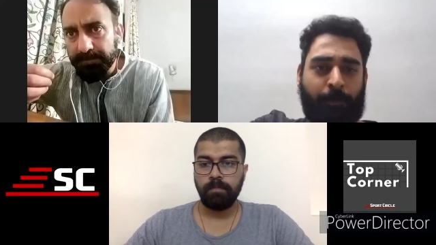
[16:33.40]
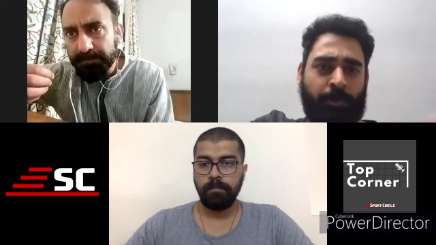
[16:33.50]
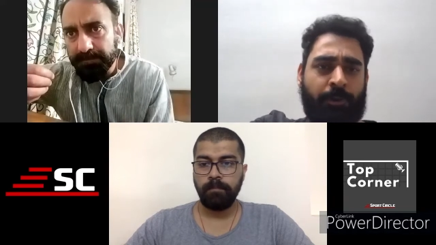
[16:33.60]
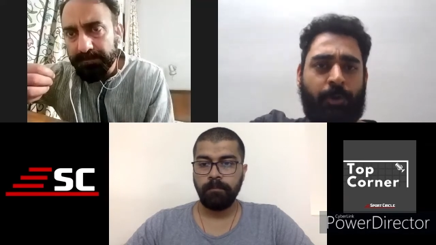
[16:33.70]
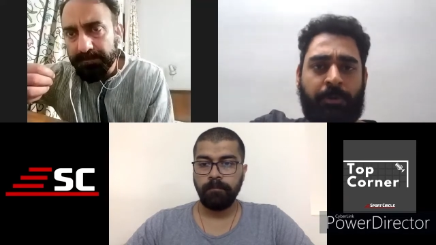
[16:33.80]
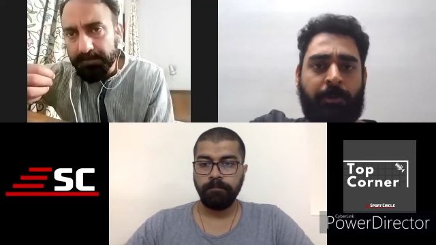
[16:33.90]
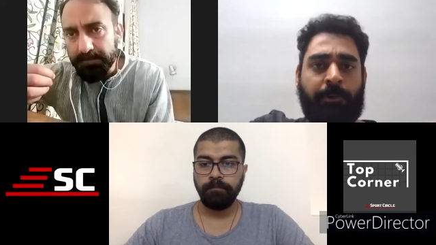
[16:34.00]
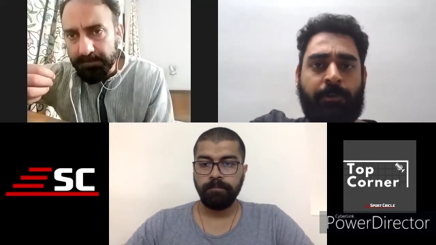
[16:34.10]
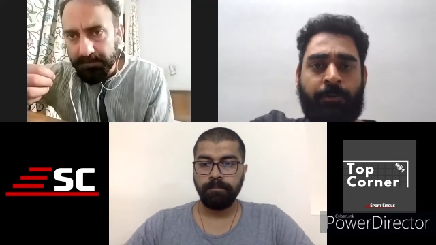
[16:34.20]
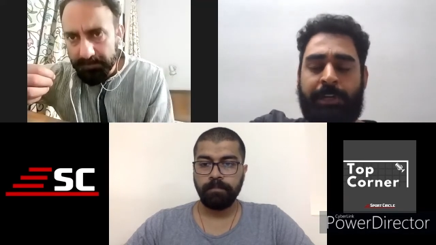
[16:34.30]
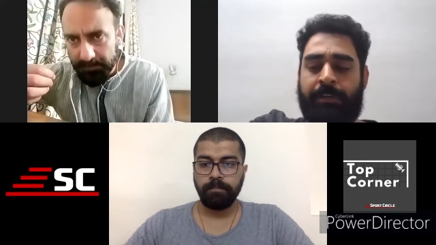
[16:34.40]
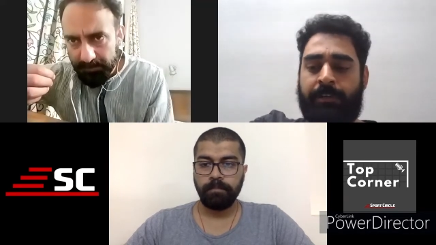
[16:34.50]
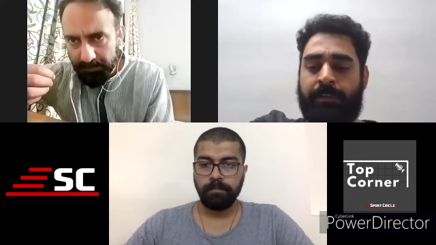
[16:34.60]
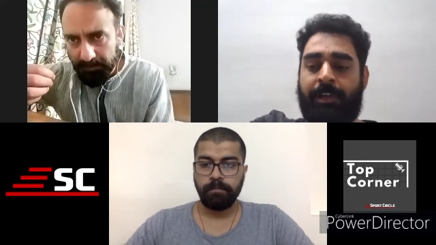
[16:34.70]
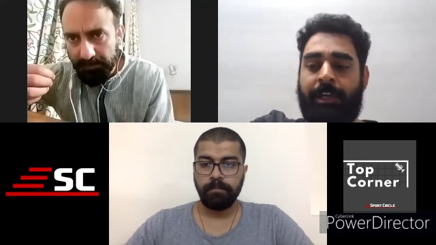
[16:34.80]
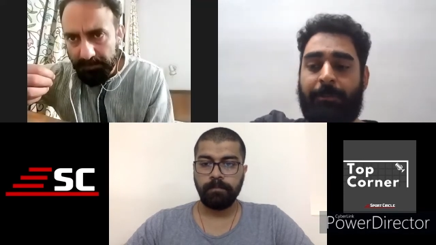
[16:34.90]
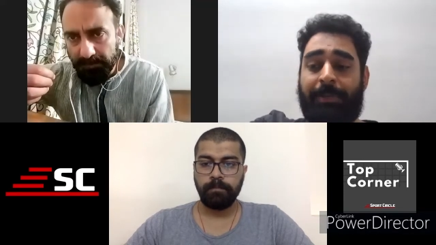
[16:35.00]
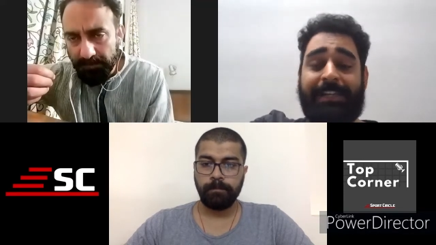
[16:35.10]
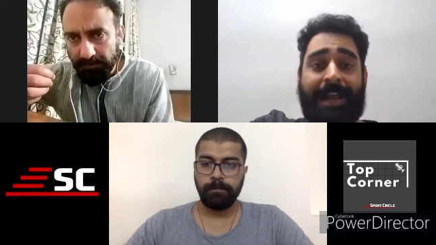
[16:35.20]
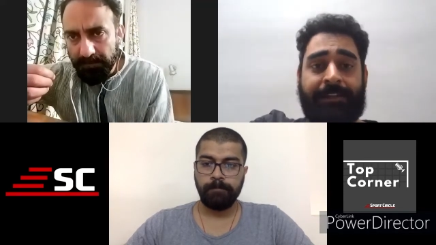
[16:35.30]
Speaker 1: spoken a lot about United,
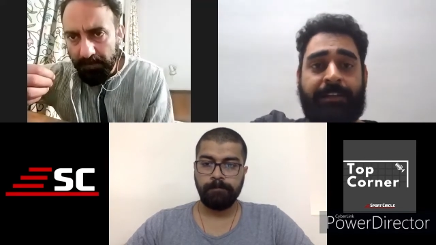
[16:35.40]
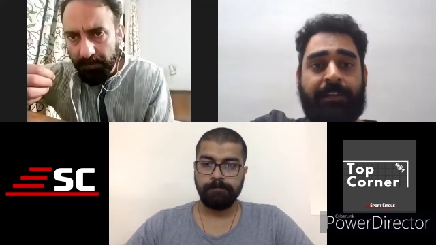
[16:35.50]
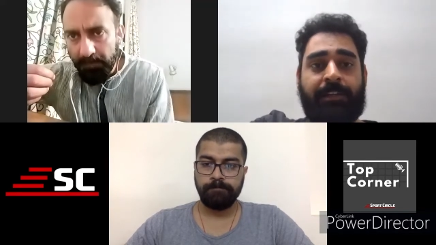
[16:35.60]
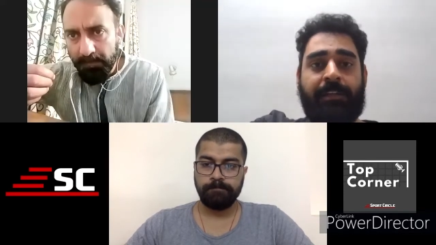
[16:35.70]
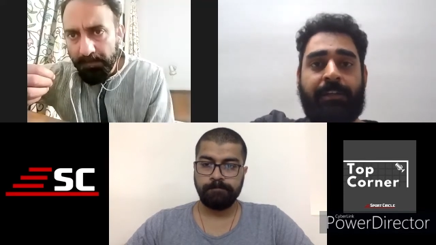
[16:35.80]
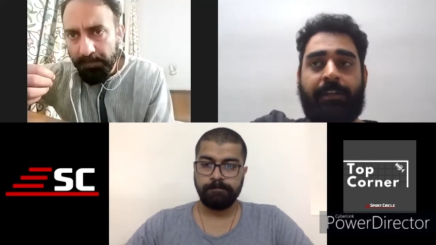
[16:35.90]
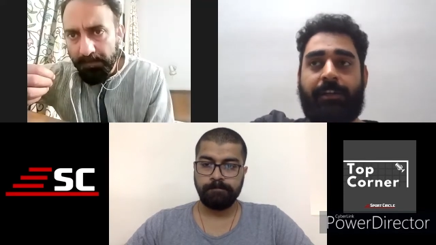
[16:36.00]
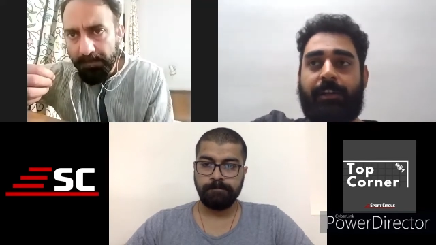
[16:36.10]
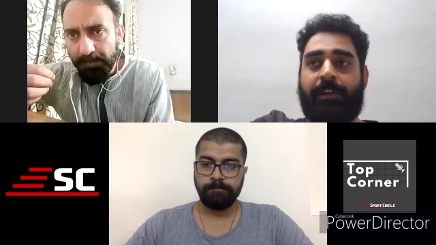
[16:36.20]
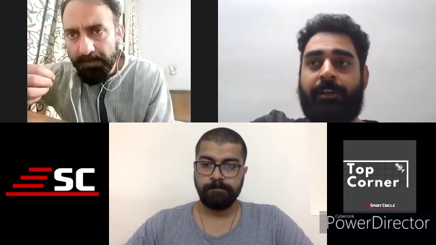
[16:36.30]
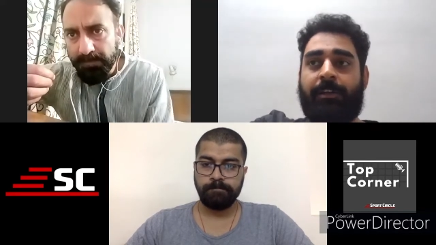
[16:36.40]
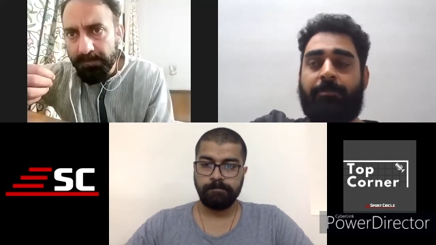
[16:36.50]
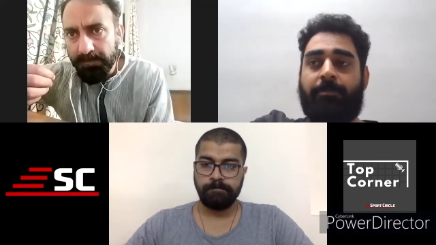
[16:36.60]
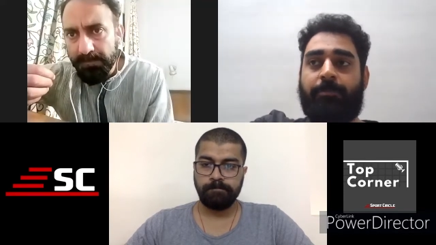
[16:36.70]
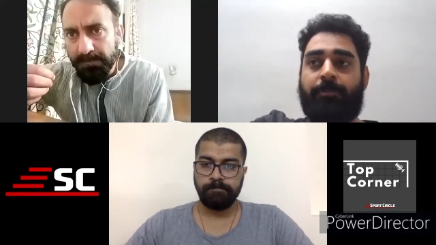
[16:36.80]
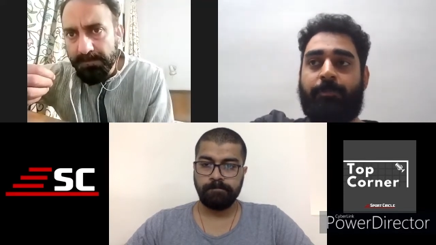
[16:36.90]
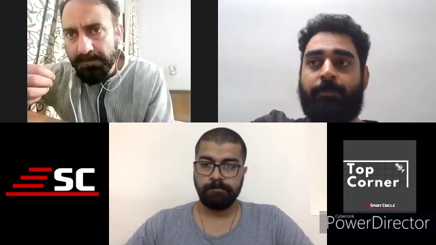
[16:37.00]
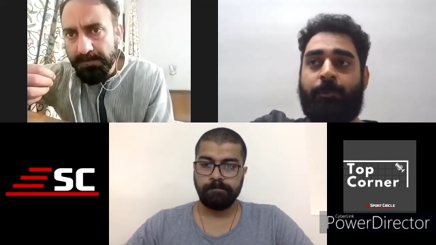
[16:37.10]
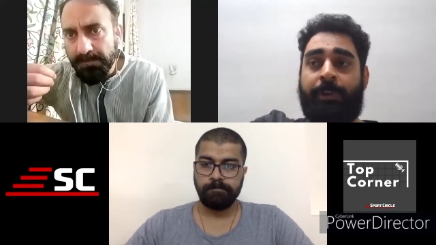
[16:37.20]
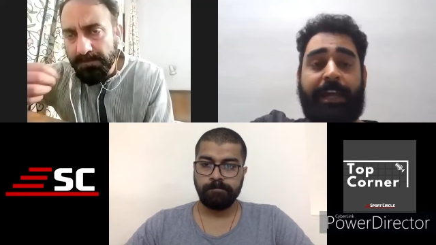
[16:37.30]
but tactically, Unai
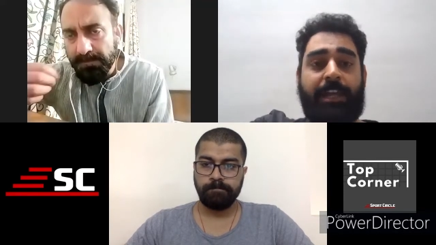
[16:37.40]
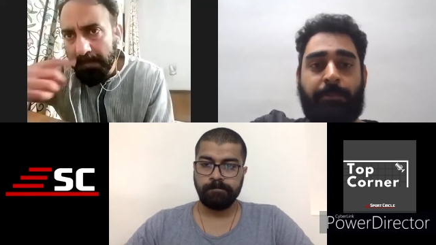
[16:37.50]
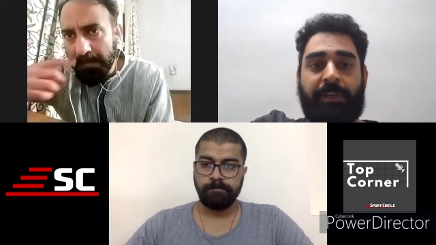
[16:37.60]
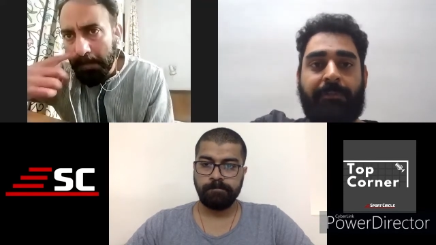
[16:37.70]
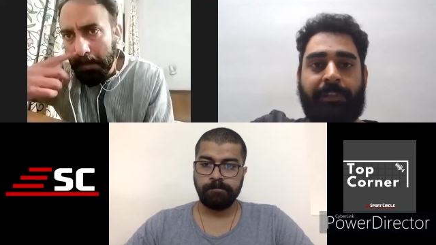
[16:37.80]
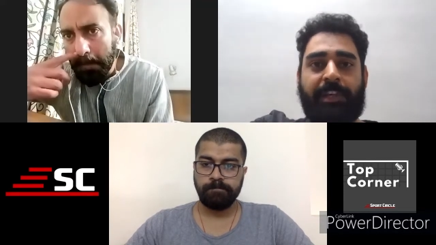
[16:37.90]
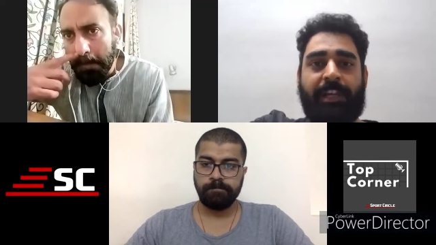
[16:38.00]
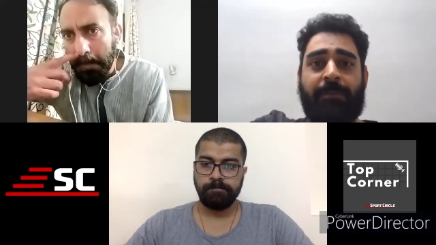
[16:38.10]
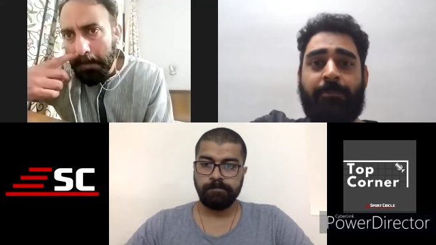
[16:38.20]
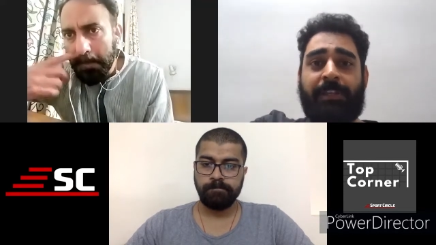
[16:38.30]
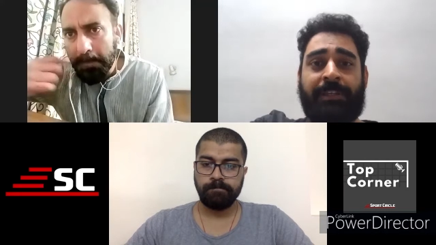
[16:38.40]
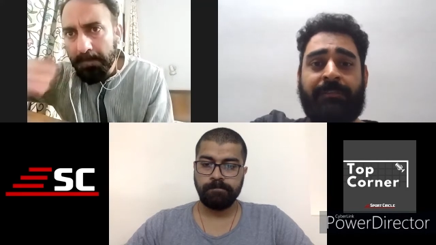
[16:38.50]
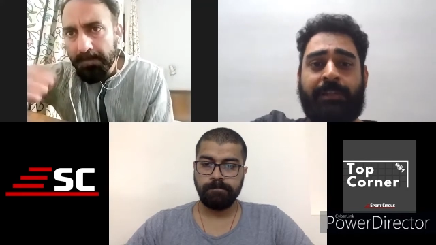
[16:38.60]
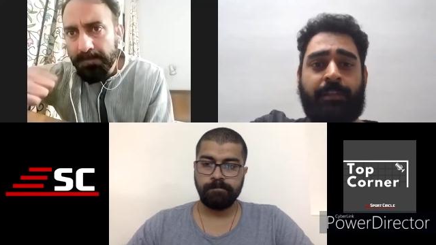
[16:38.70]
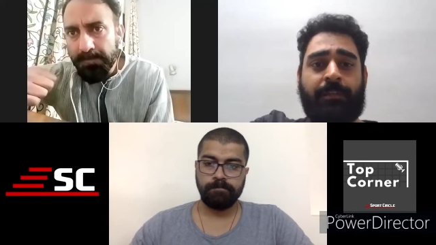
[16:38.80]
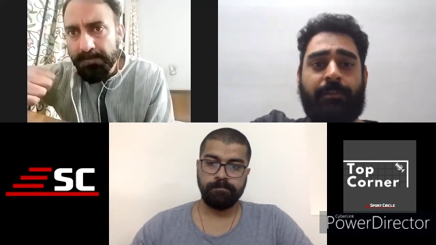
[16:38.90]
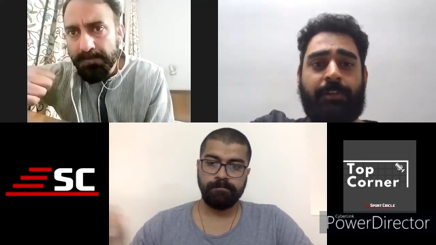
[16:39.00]
Emery won the game easily.